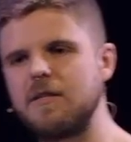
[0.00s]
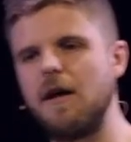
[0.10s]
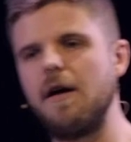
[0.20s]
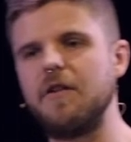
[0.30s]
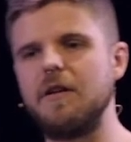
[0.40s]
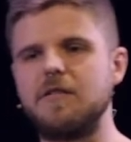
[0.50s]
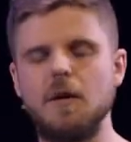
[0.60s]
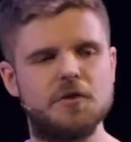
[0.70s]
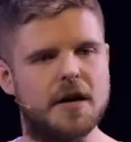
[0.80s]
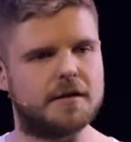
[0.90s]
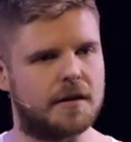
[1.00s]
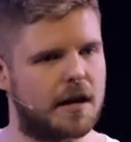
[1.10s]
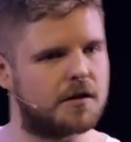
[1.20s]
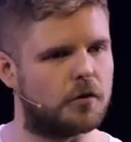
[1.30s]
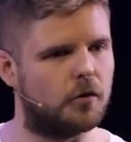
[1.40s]
to other subjects in
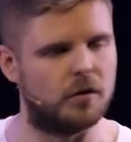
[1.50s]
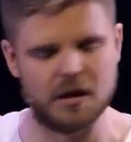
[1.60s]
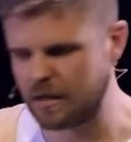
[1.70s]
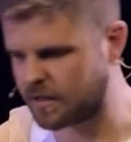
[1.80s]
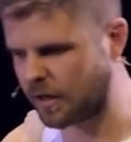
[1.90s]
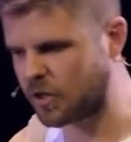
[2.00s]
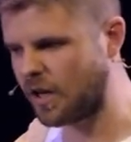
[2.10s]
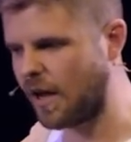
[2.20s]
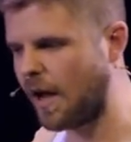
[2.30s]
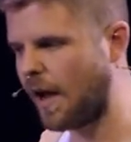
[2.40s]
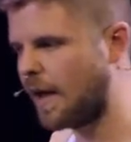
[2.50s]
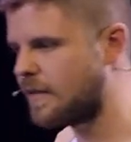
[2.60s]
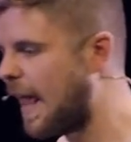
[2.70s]
high school, such as